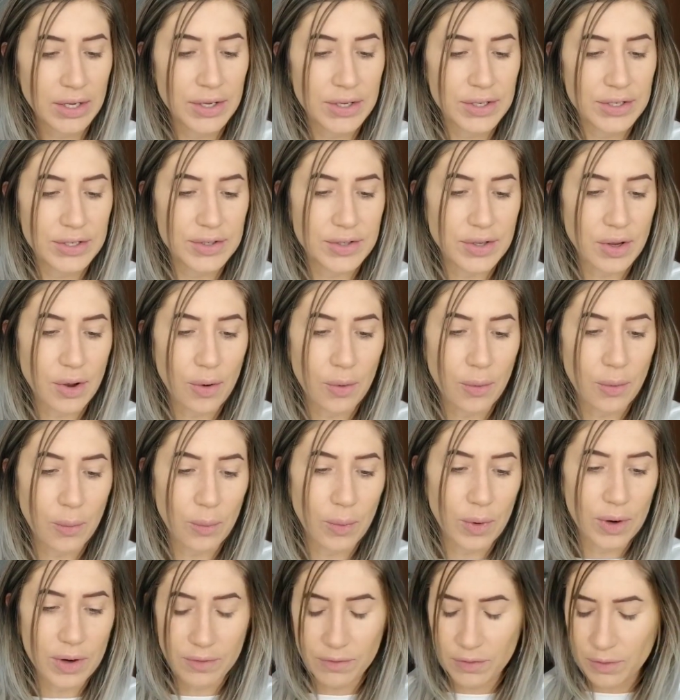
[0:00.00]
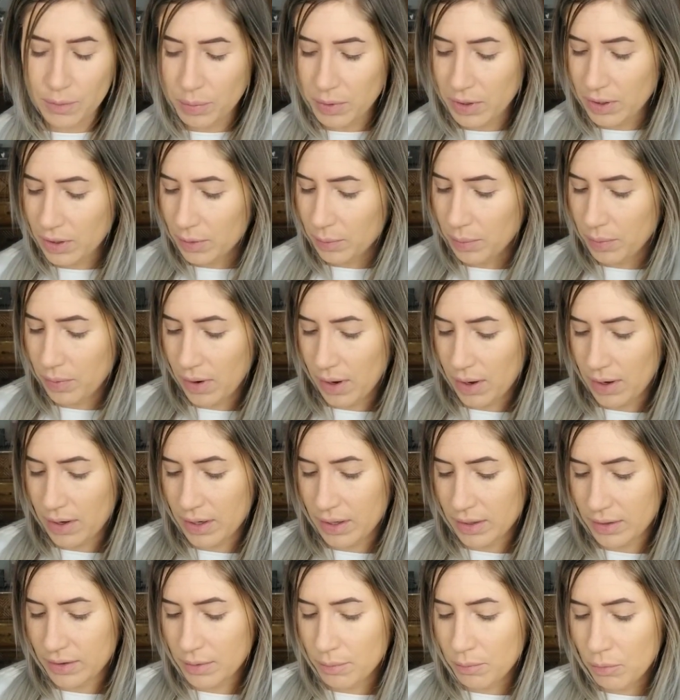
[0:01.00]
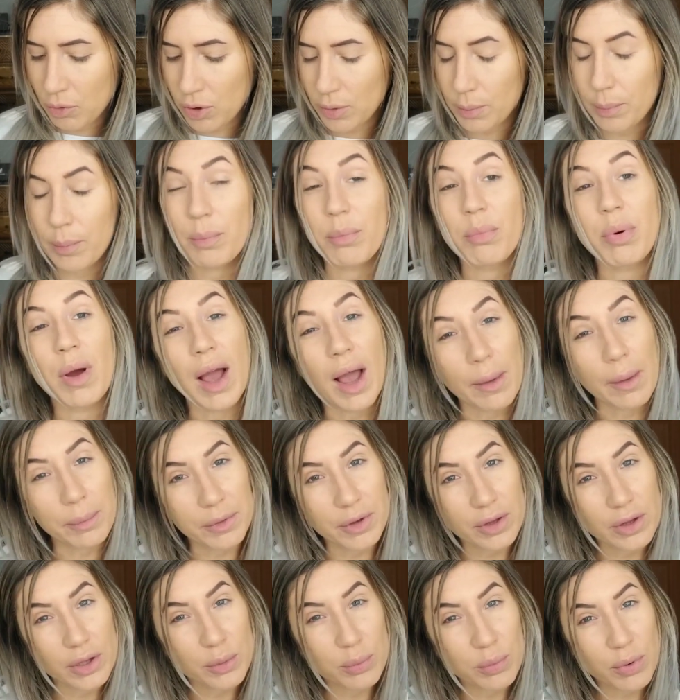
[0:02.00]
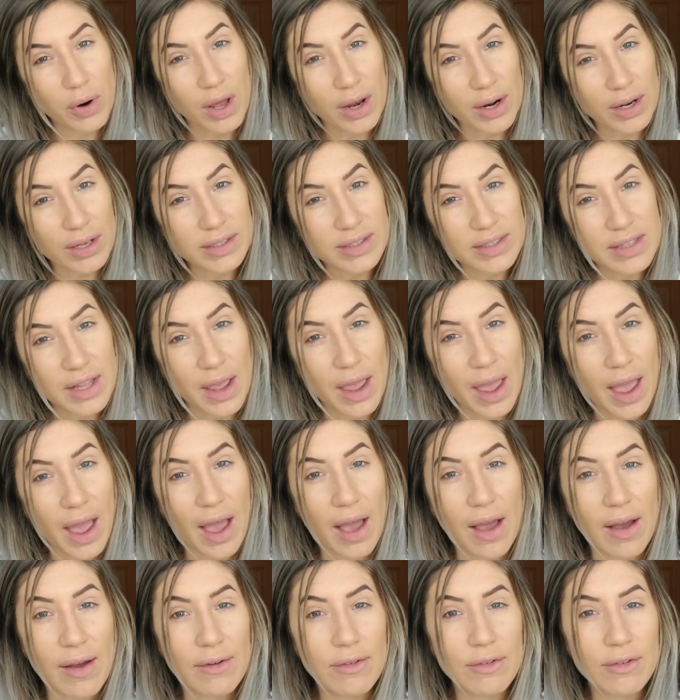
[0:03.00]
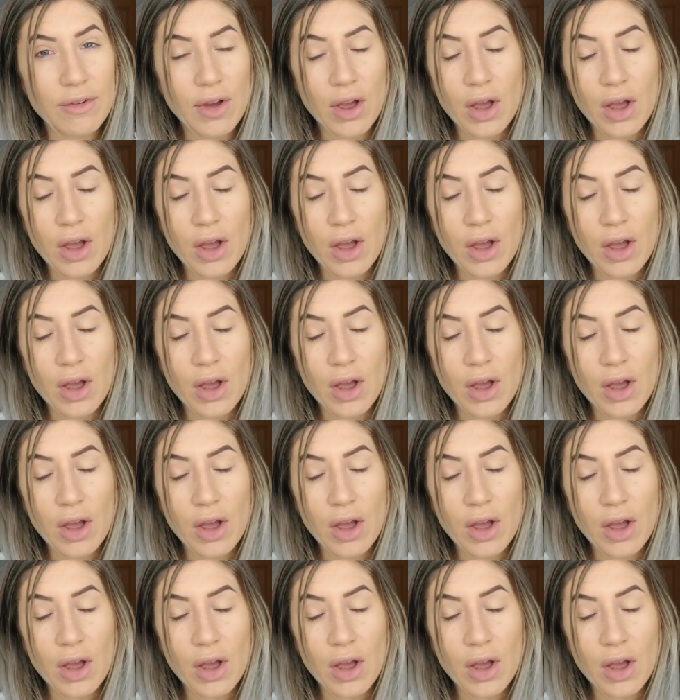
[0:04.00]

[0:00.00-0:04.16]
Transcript: So one of the more popular products they have